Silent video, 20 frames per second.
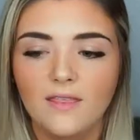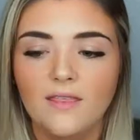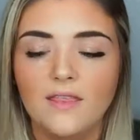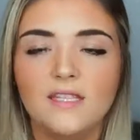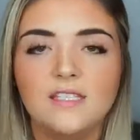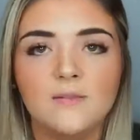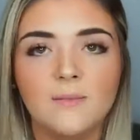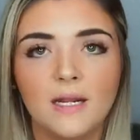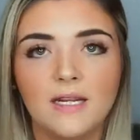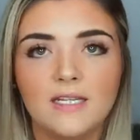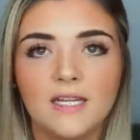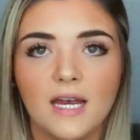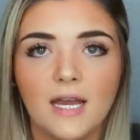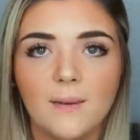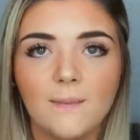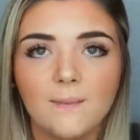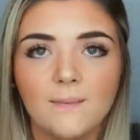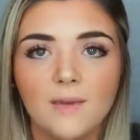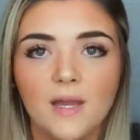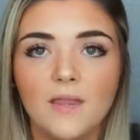this amount of
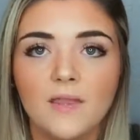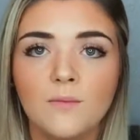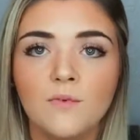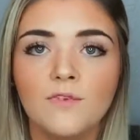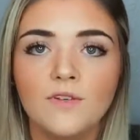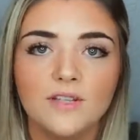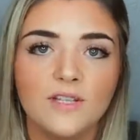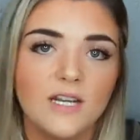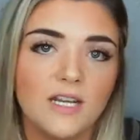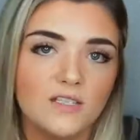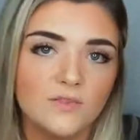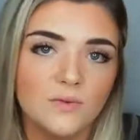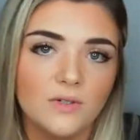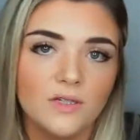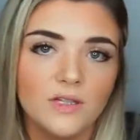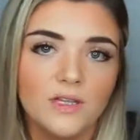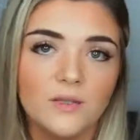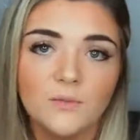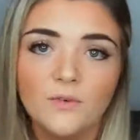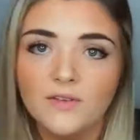time and then moving to the next
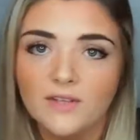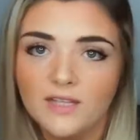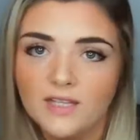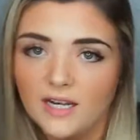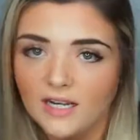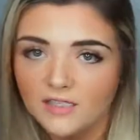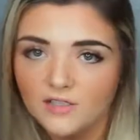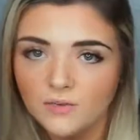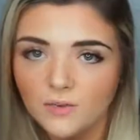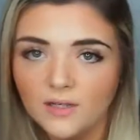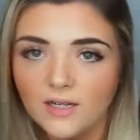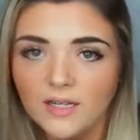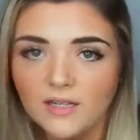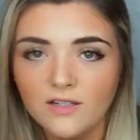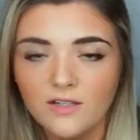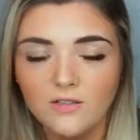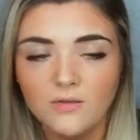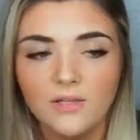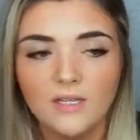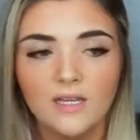one then moving to the next one
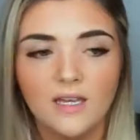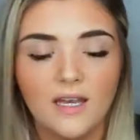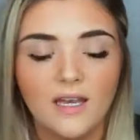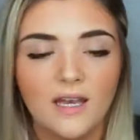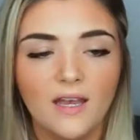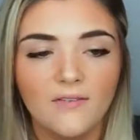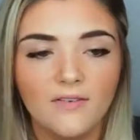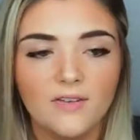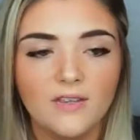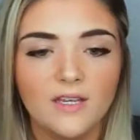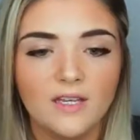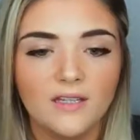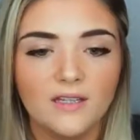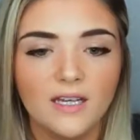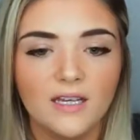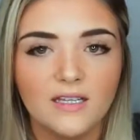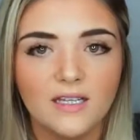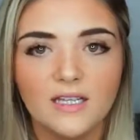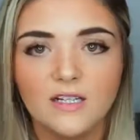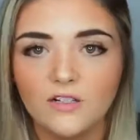and doing everything in
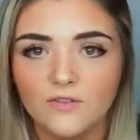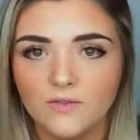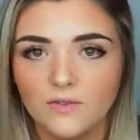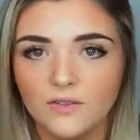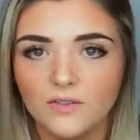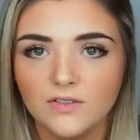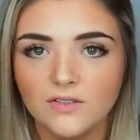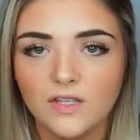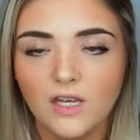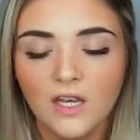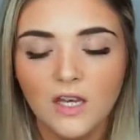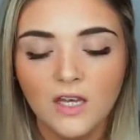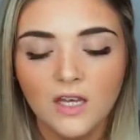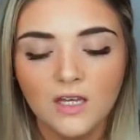like intervals